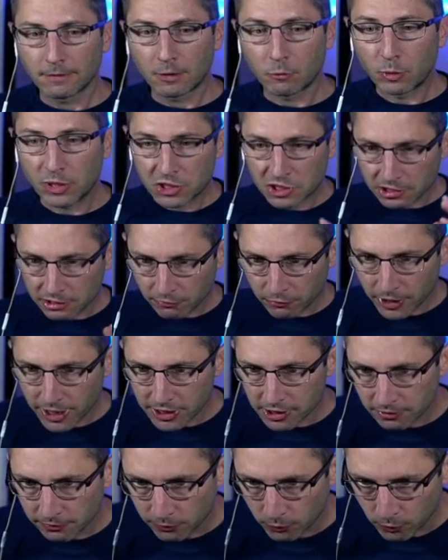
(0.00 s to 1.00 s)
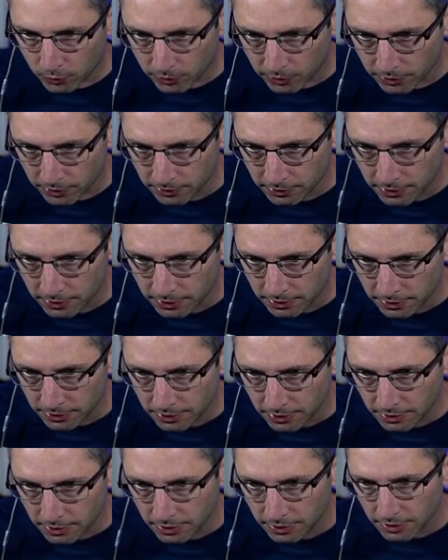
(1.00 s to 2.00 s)
Which is French for,
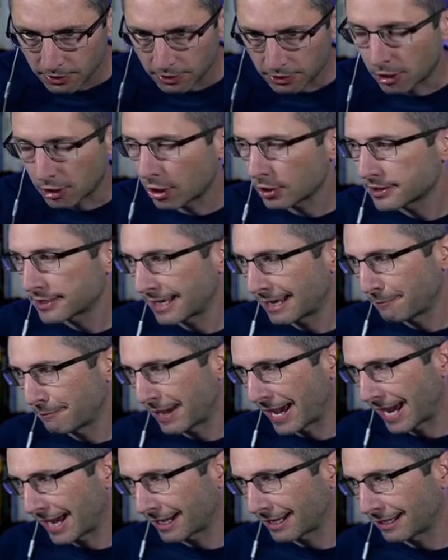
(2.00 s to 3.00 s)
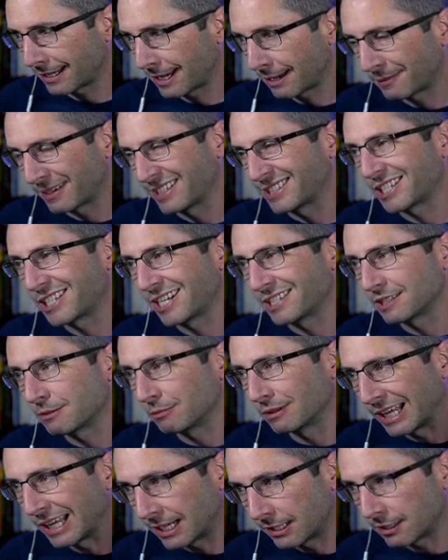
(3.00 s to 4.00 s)
y'all stand back, I'm going to shine
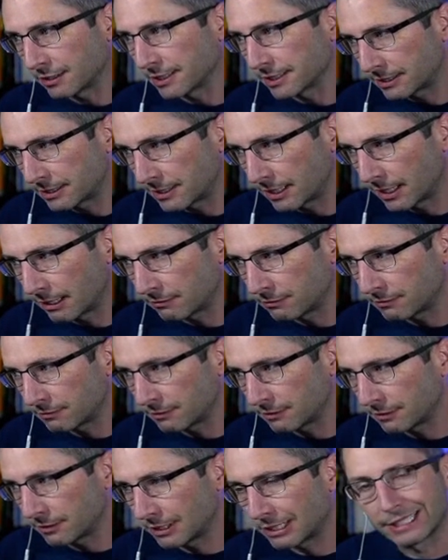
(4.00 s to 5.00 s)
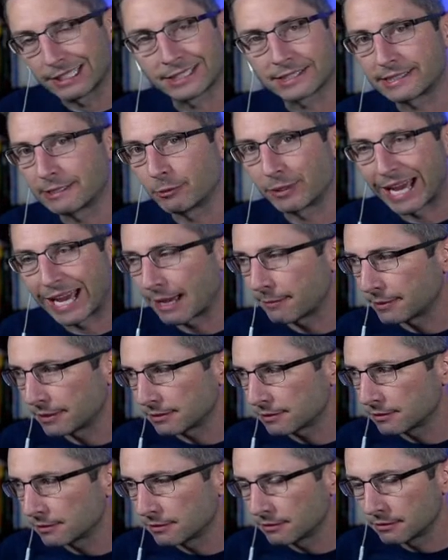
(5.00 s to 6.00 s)
some light on this stuff, and let's see what
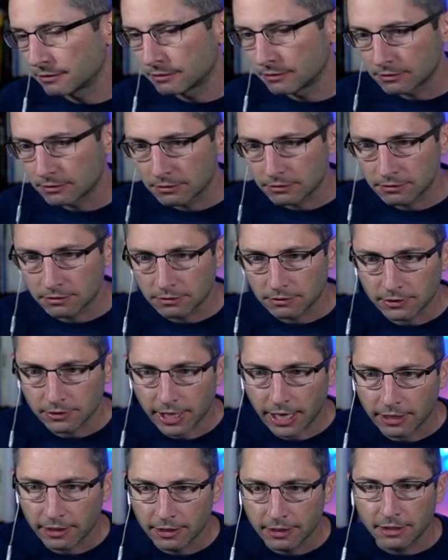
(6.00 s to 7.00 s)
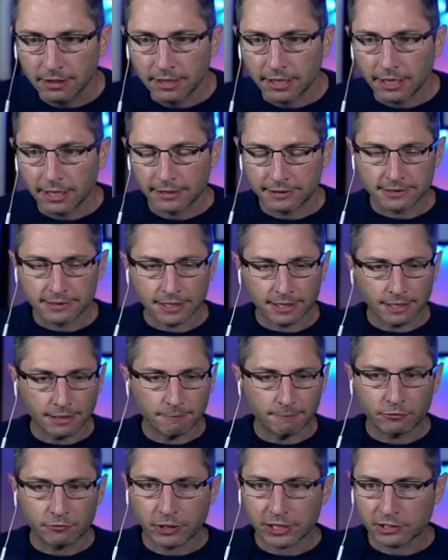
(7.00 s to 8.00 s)
happens. Okay? It's
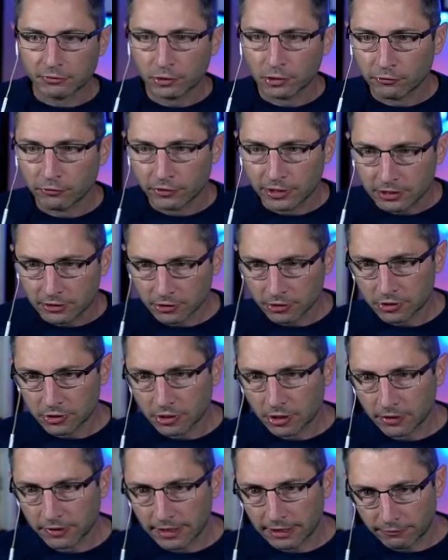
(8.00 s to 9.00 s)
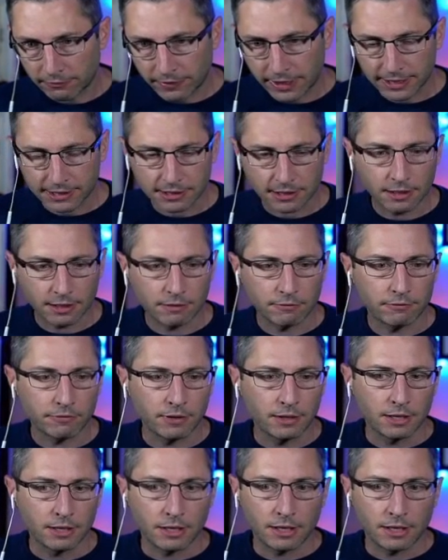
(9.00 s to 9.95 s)
French for research on the effects of